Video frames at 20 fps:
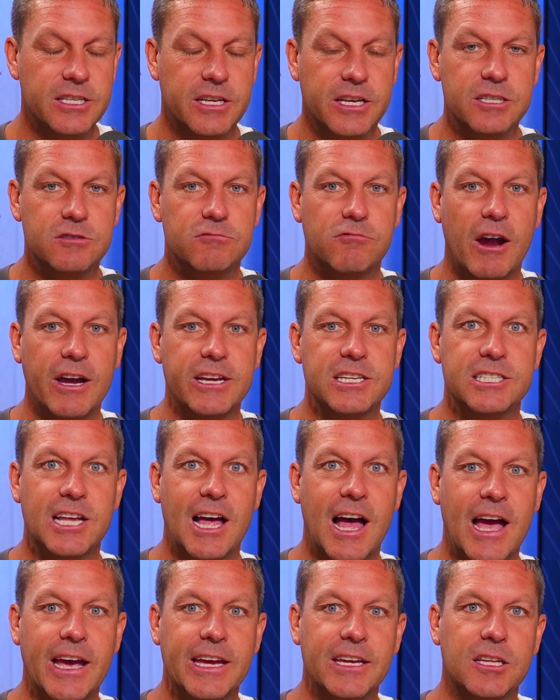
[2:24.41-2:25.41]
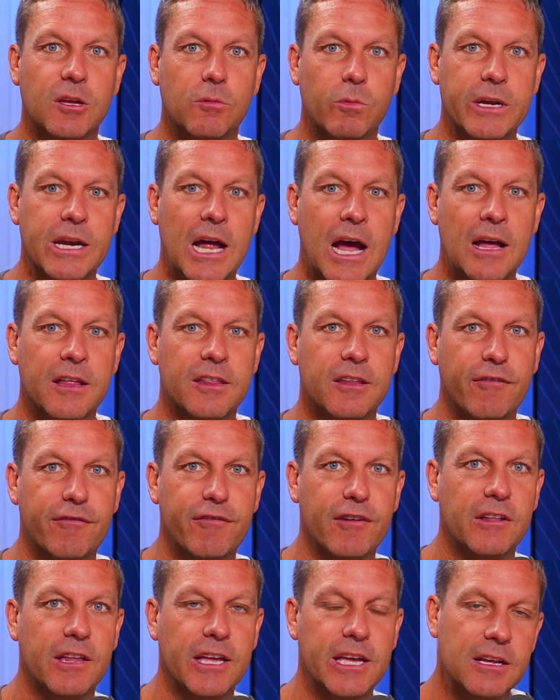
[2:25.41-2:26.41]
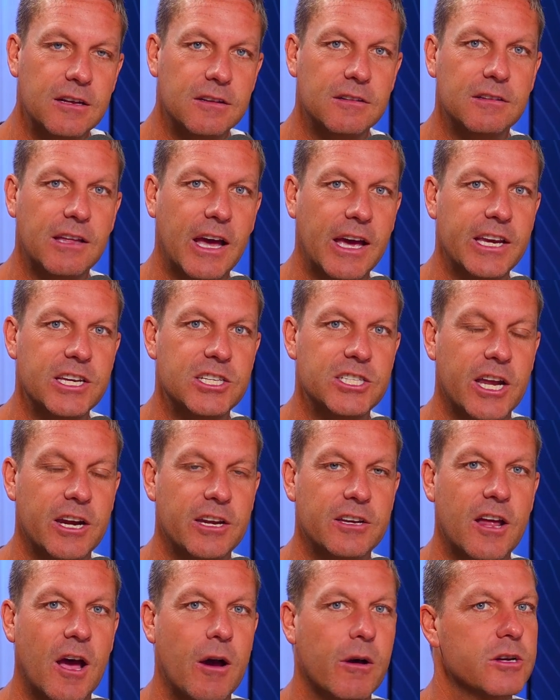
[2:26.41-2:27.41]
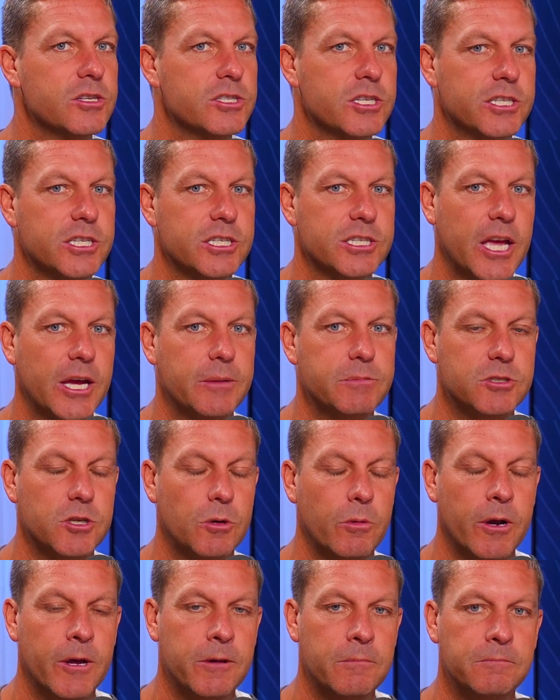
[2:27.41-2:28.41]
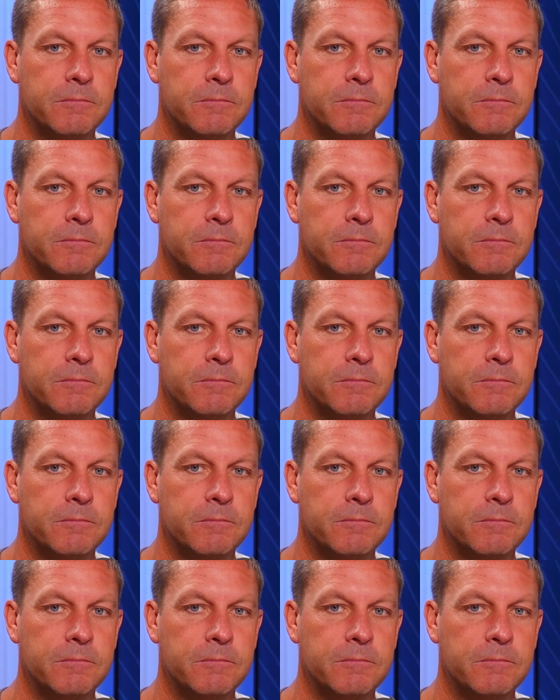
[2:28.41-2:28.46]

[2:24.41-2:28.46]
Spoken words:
It is race 8. The winner, the filly, Lady Shenandoah, she just keeps doing it.